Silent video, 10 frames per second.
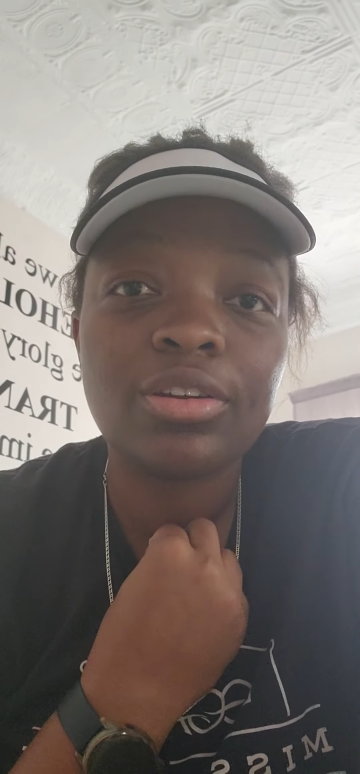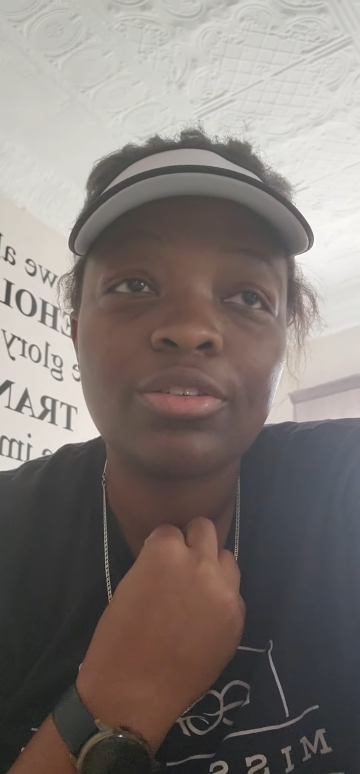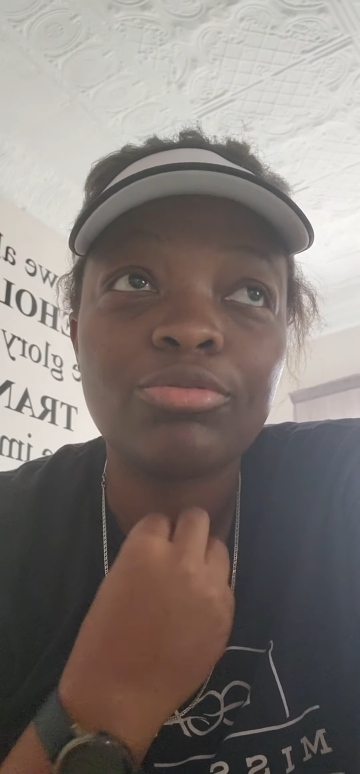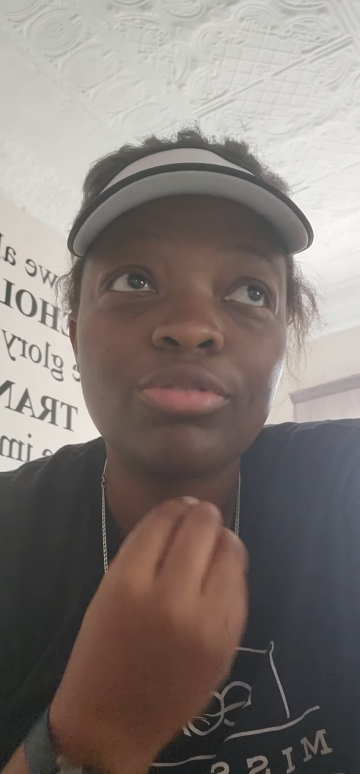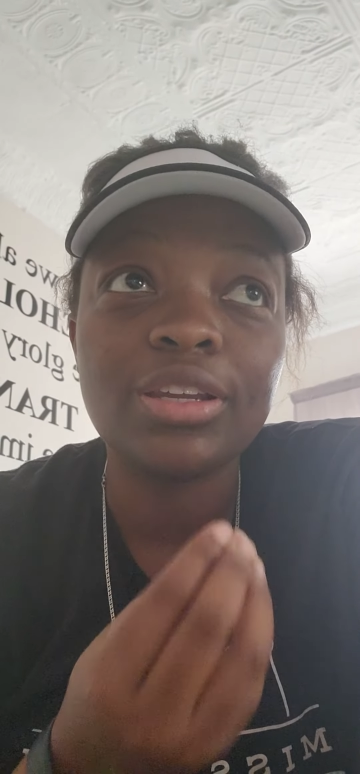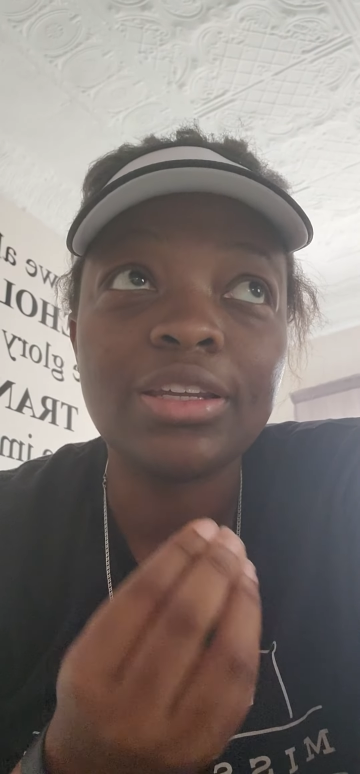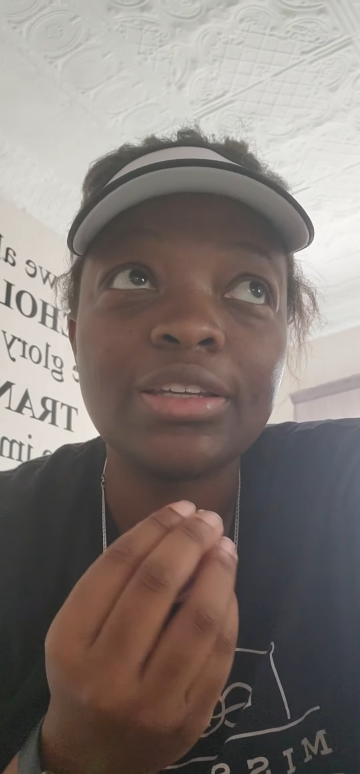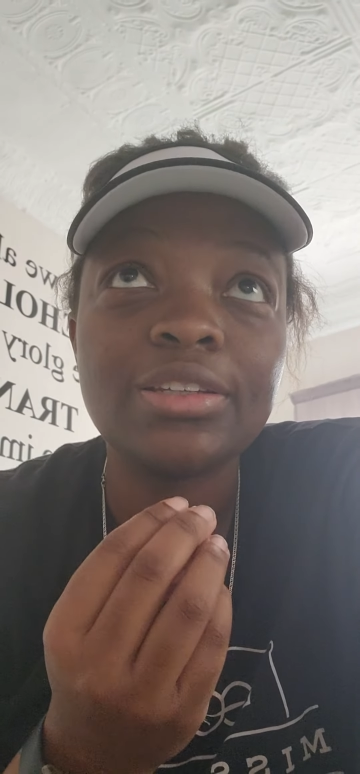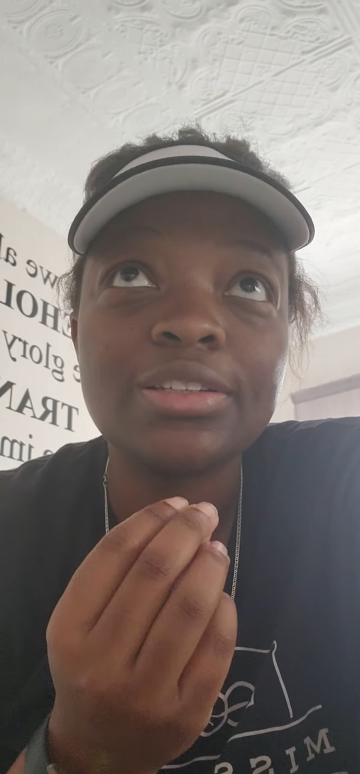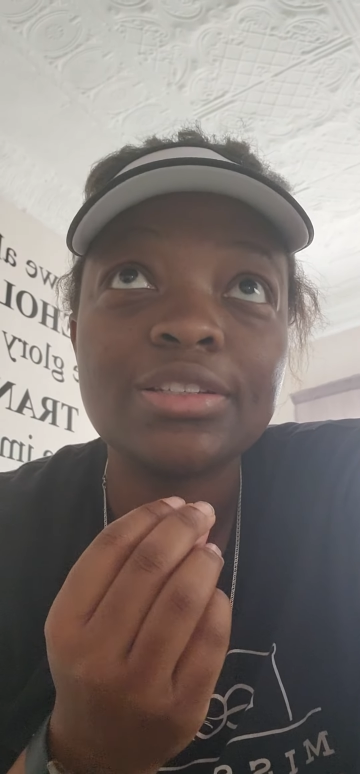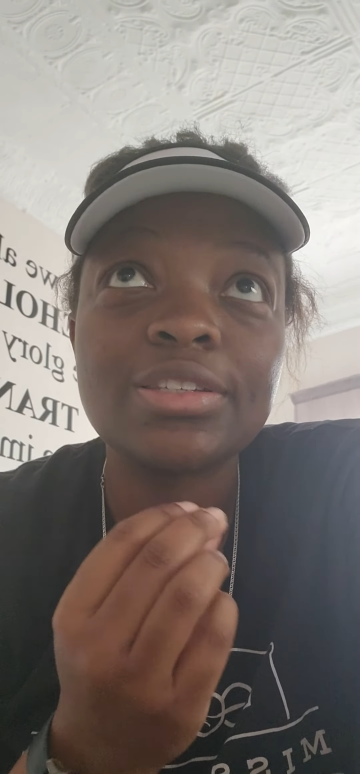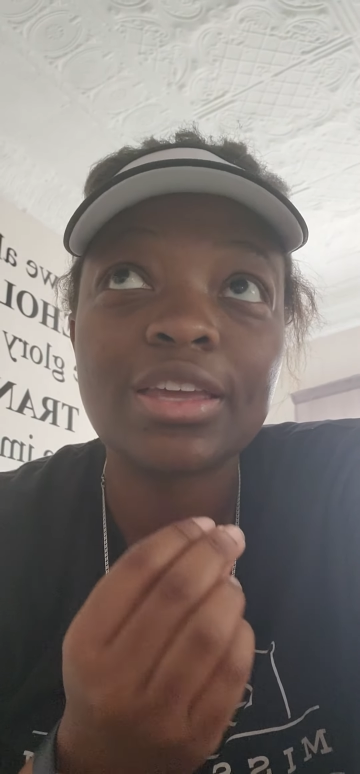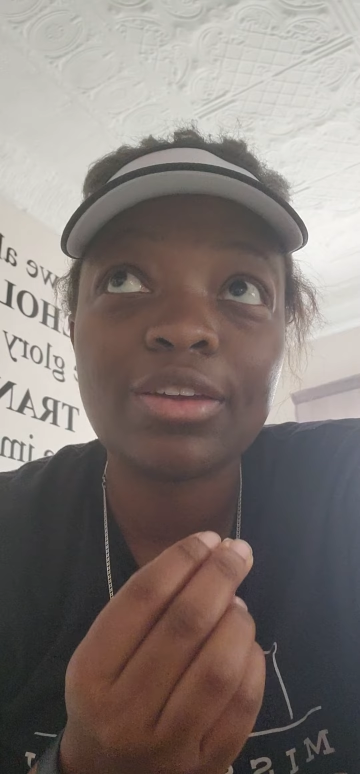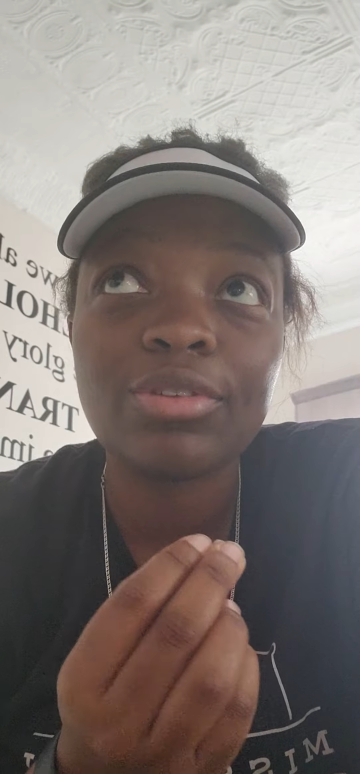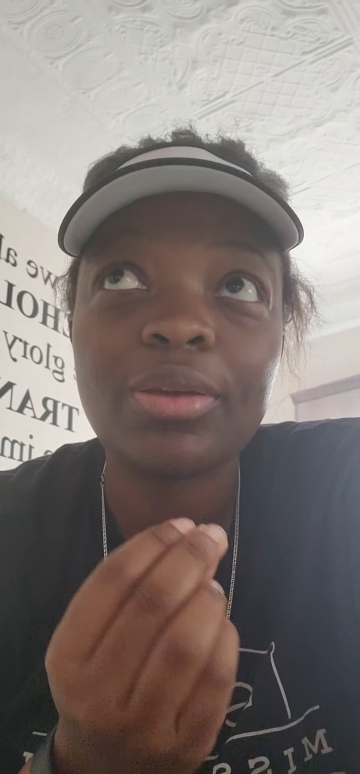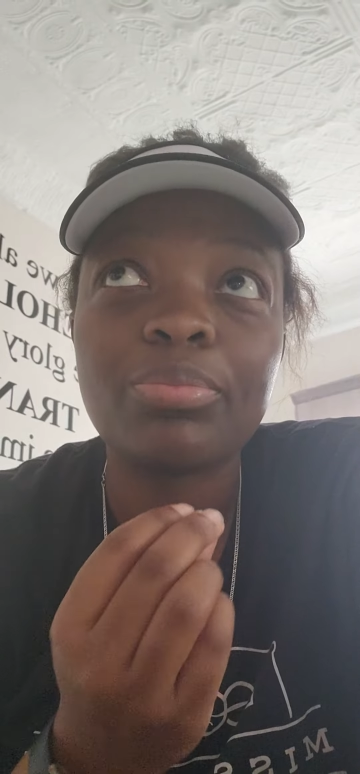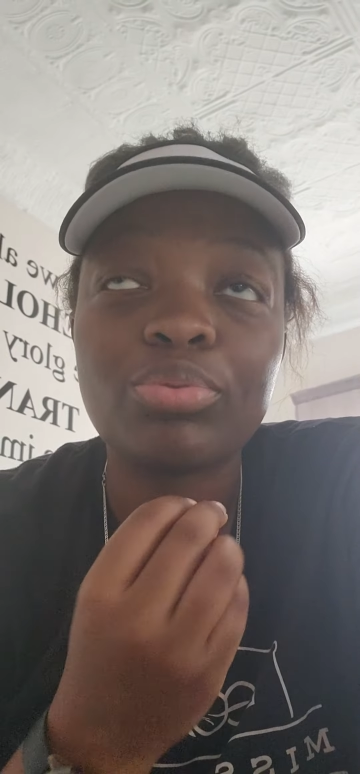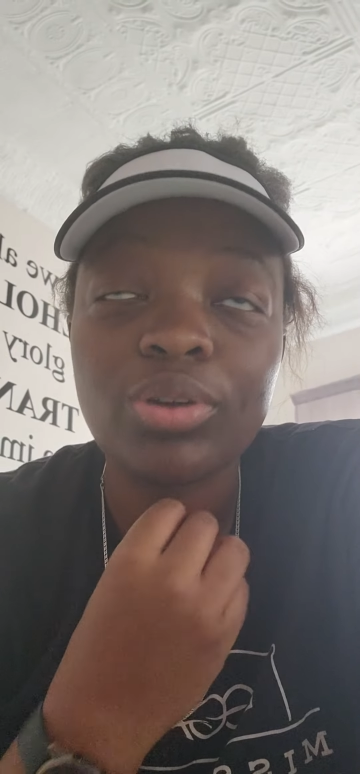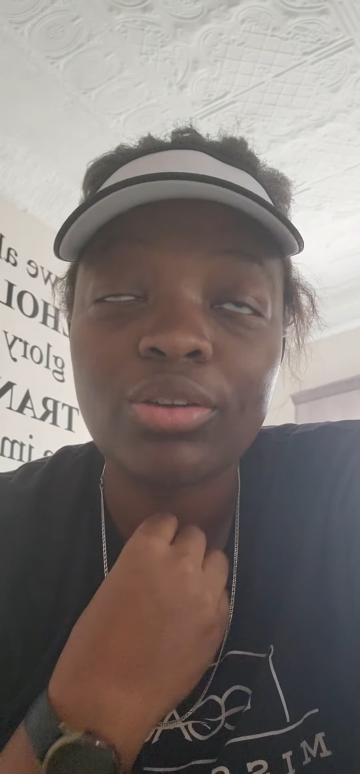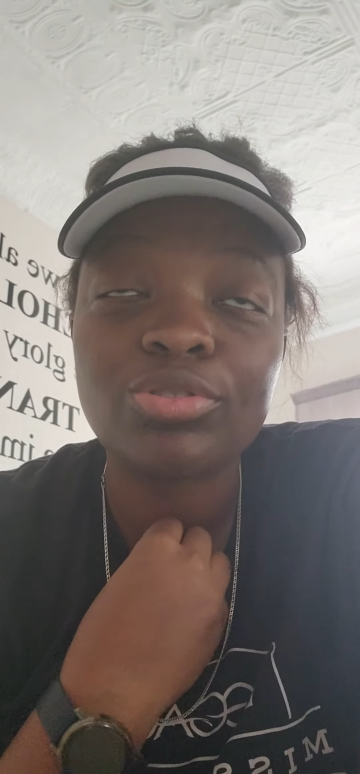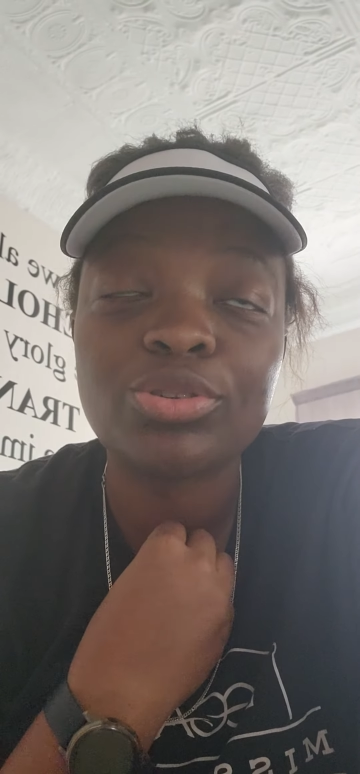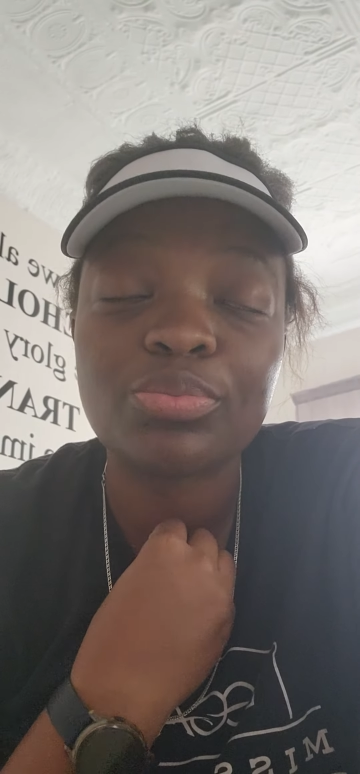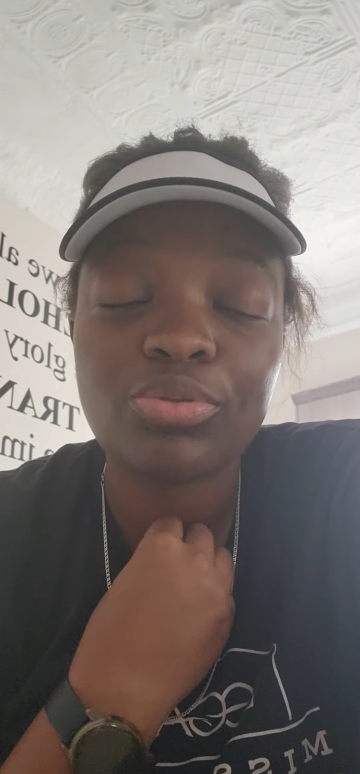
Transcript: a really scary prayer to